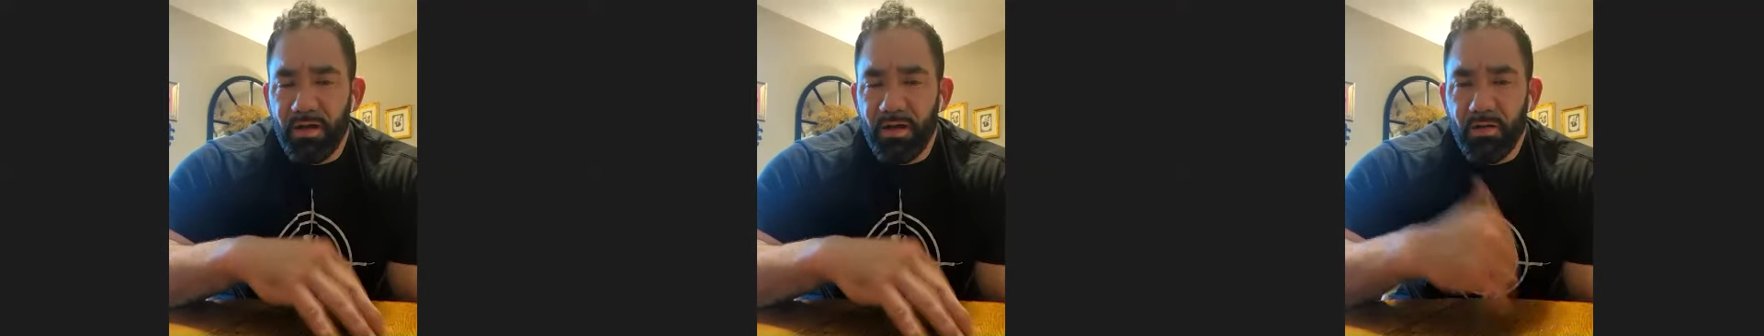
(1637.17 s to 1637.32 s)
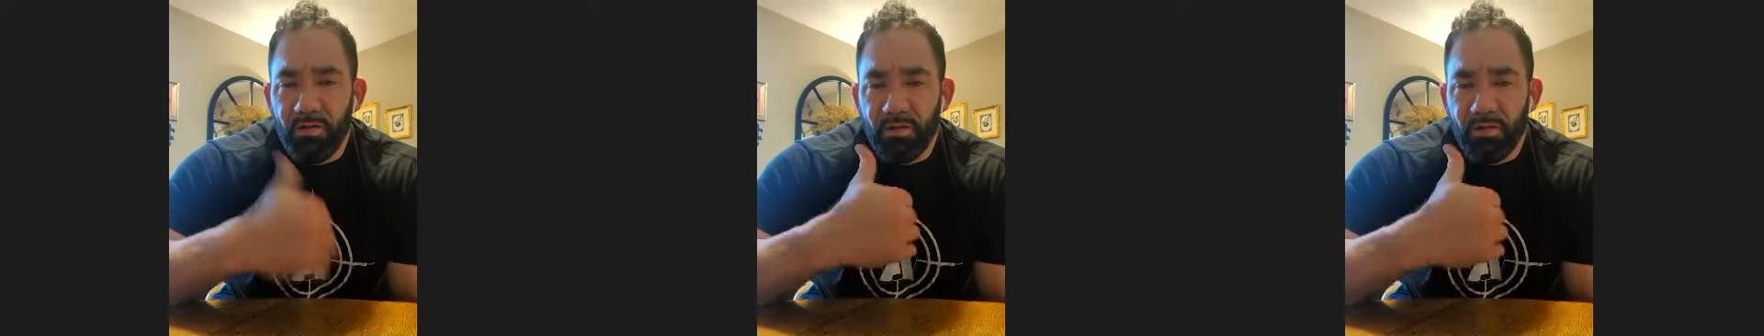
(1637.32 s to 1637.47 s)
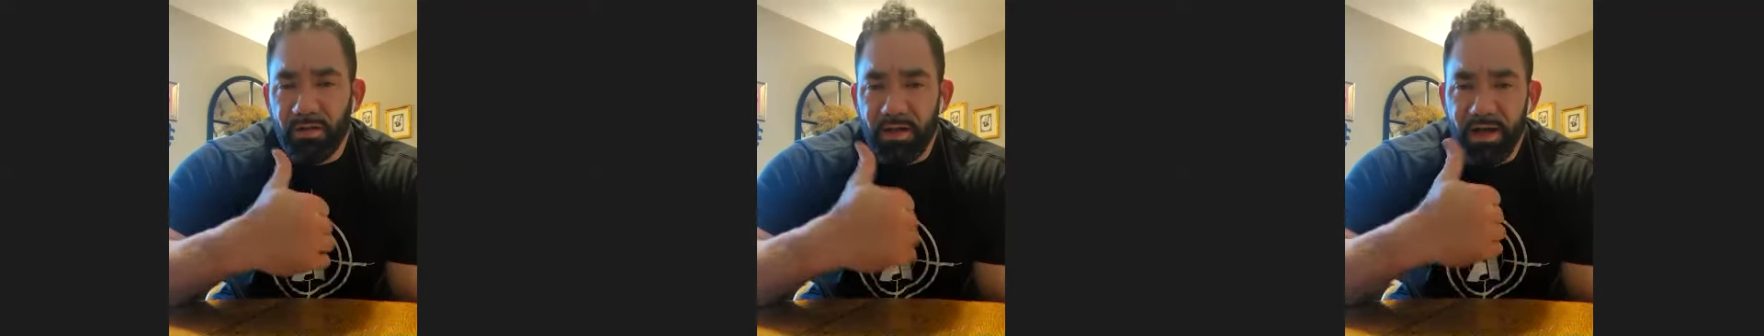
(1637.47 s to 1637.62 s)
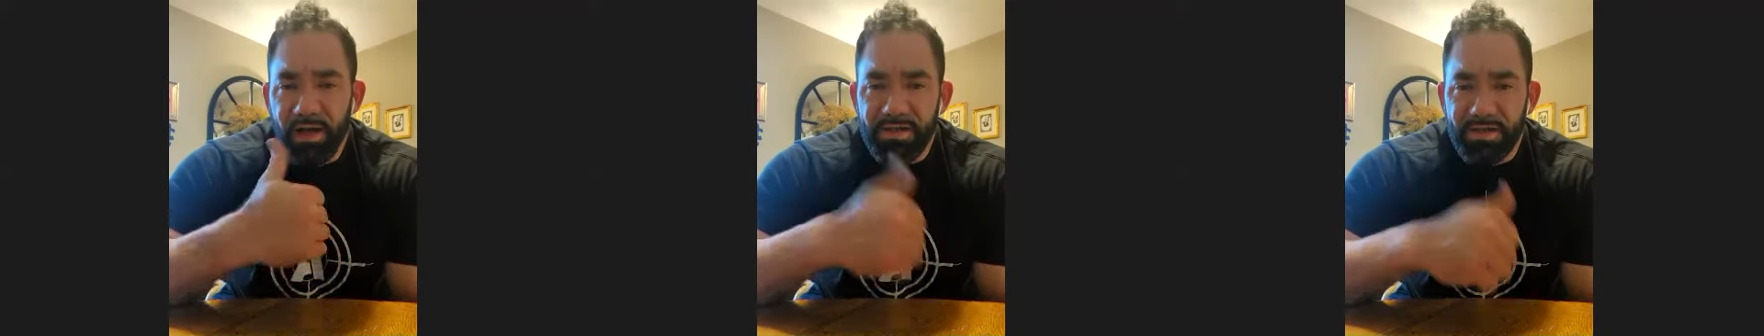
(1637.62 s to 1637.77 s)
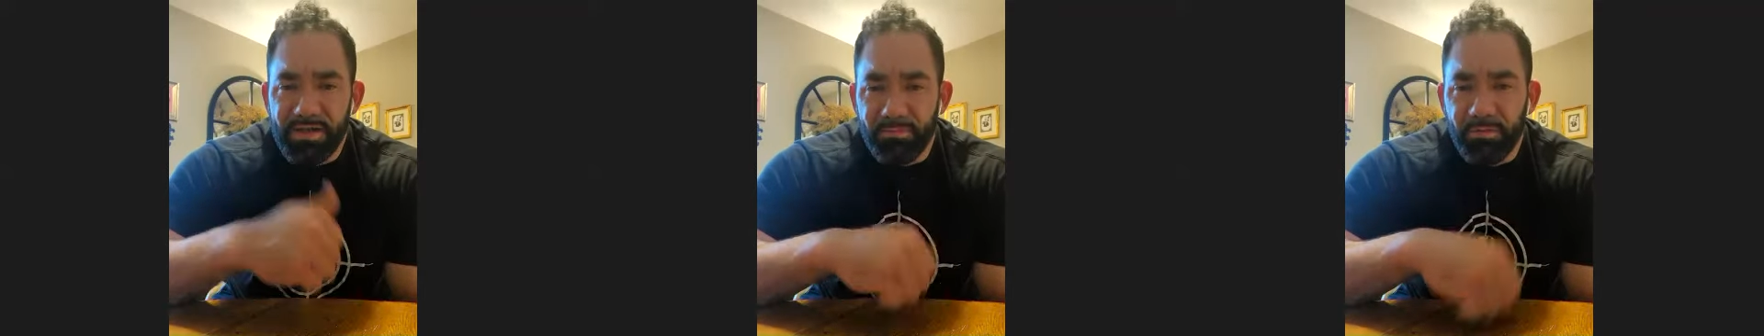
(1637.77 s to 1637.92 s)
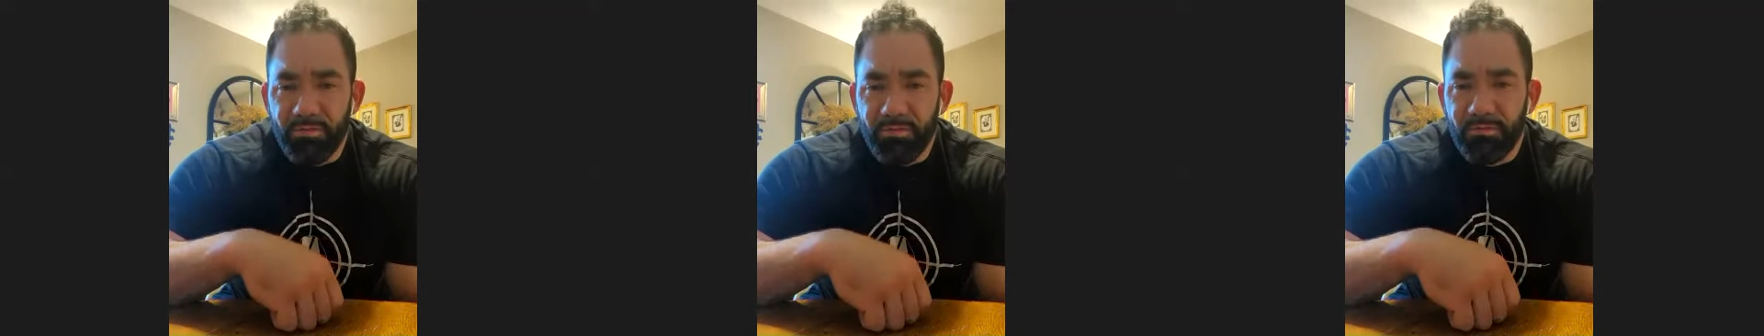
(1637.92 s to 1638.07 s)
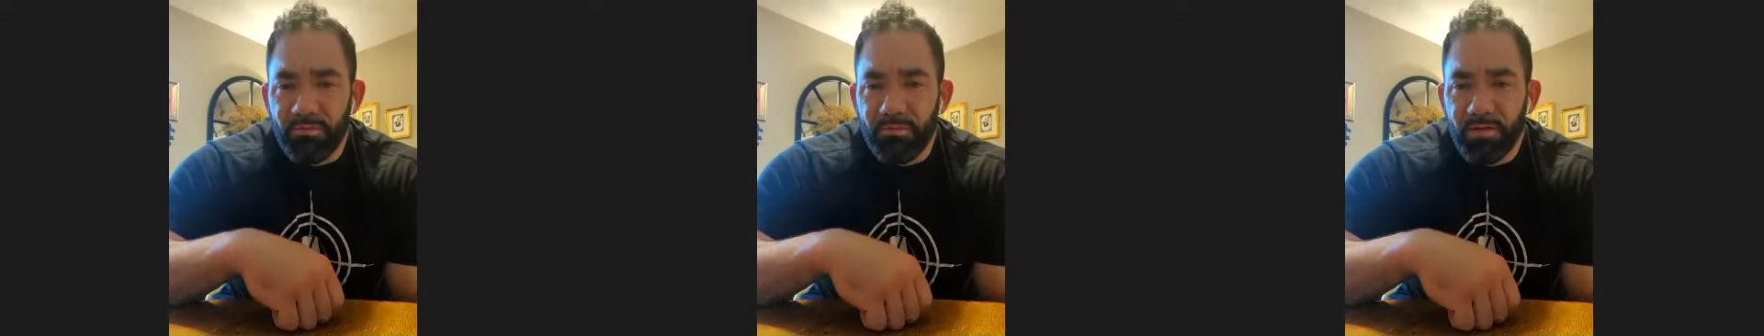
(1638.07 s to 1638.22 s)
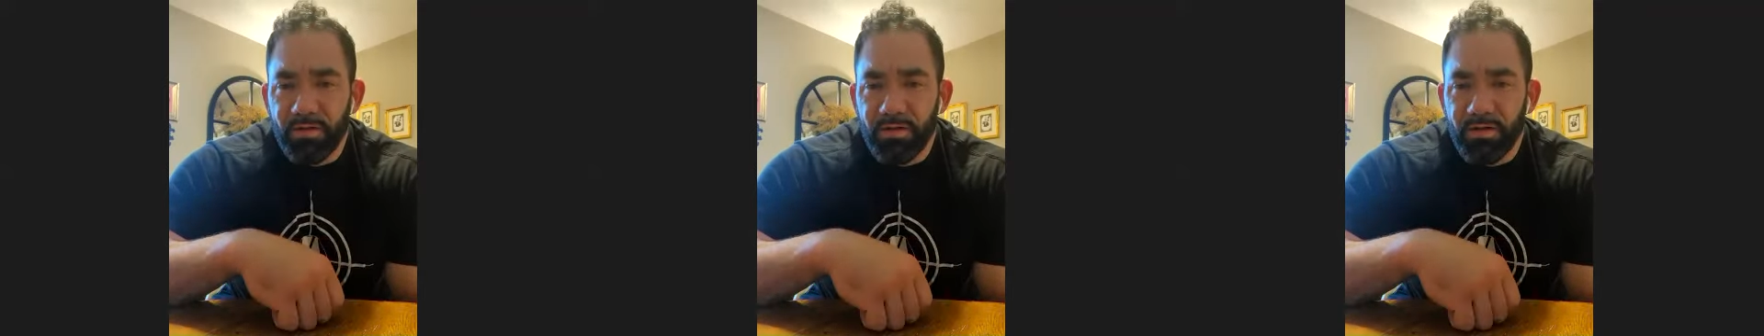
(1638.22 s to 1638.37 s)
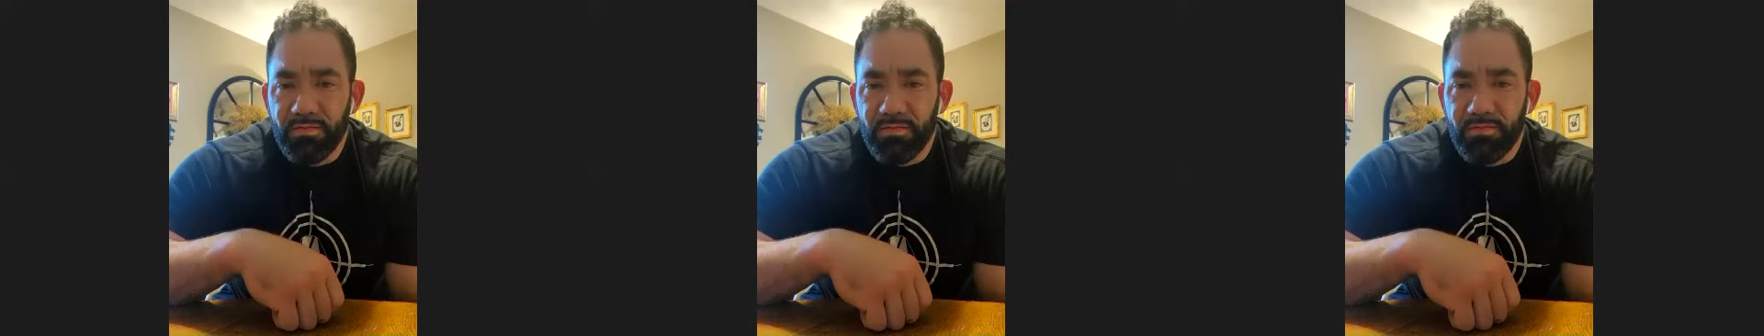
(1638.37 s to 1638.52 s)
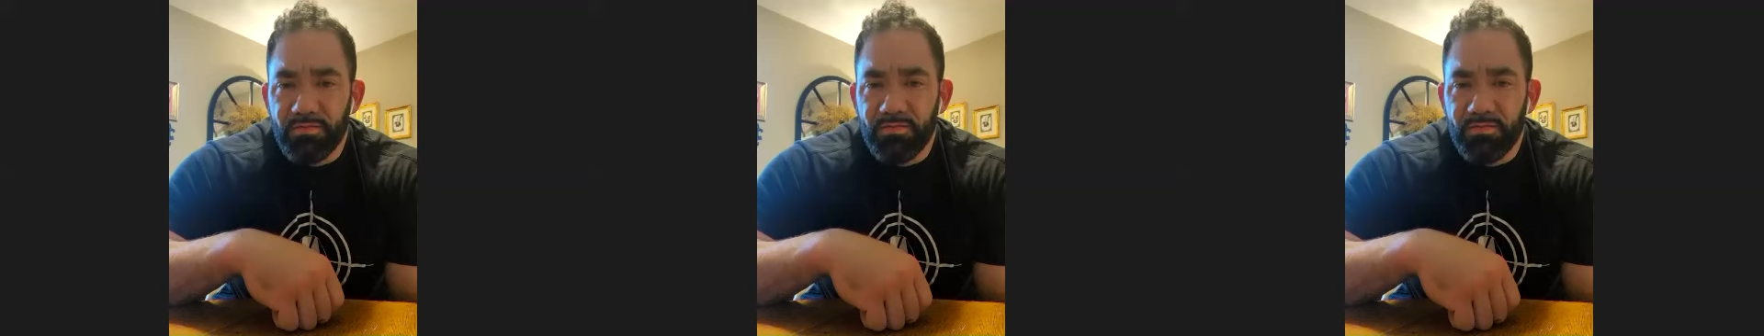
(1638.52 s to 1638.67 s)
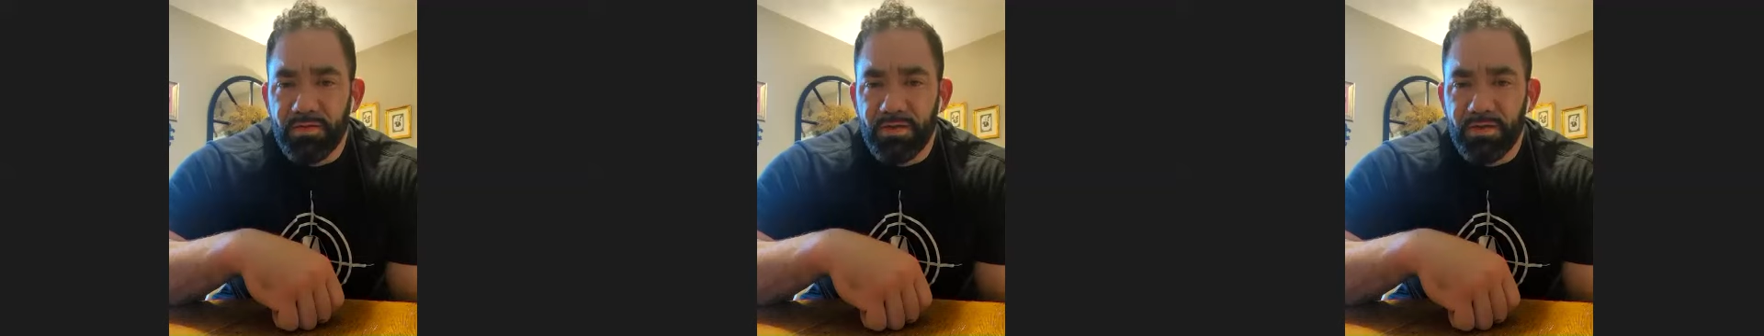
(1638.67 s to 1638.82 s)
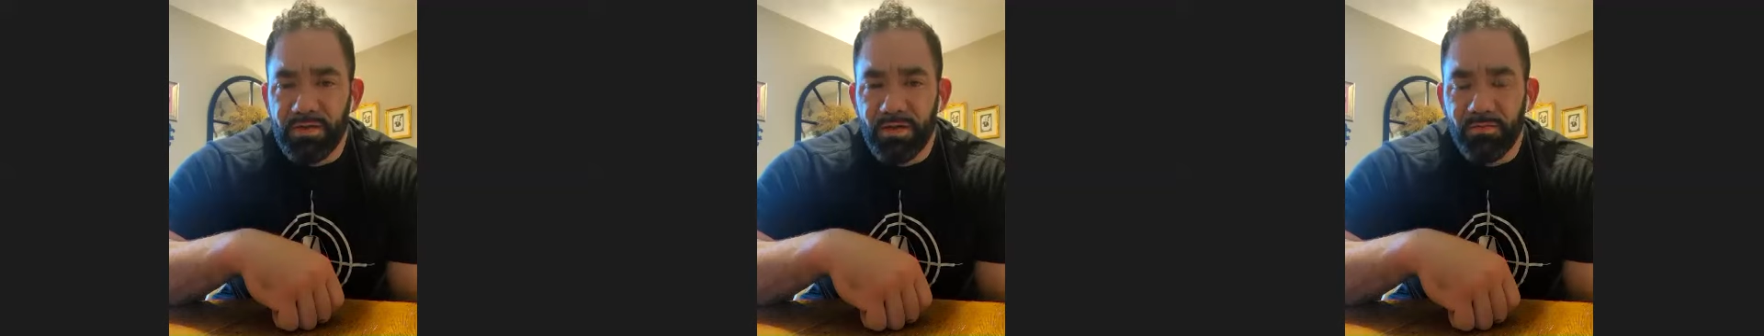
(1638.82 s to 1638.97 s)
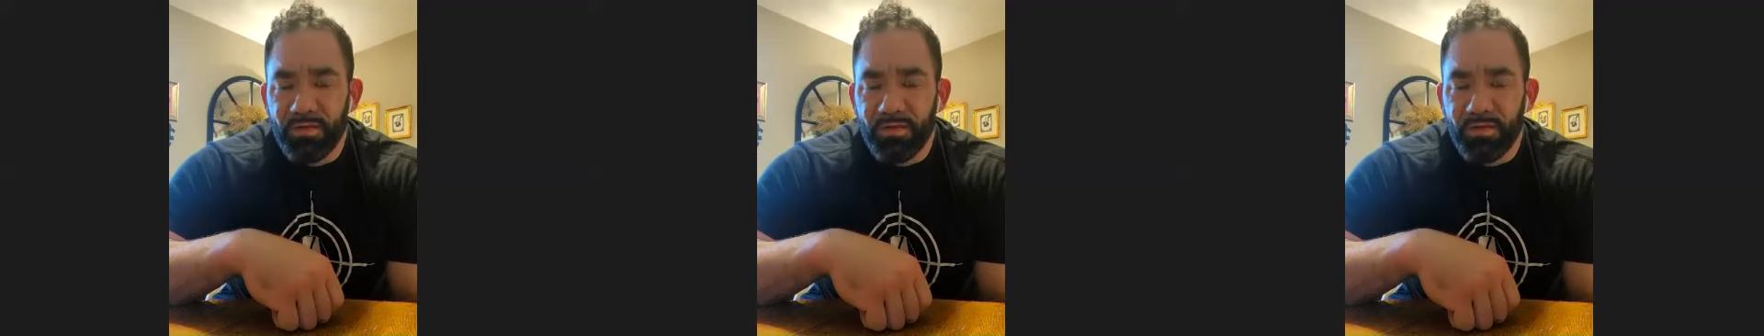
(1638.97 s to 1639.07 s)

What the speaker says: Arnold Classic before and stuff.